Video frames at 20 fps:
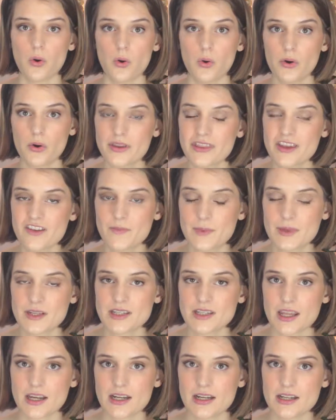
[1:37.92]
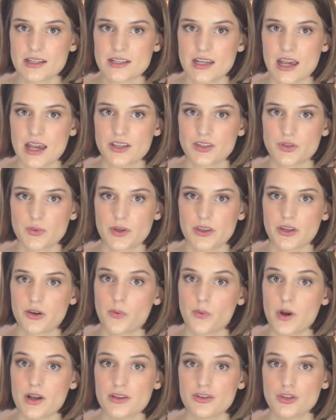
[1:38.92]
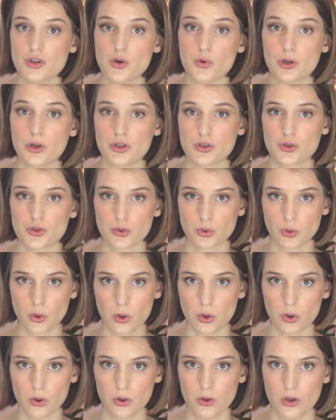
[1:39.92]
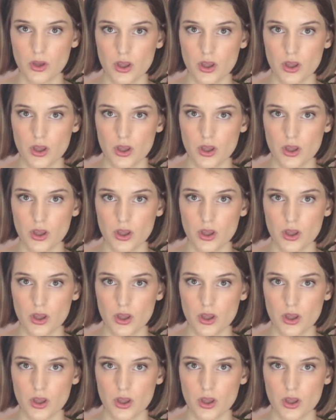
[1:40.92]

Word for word: or they've been done in a test where there was no control.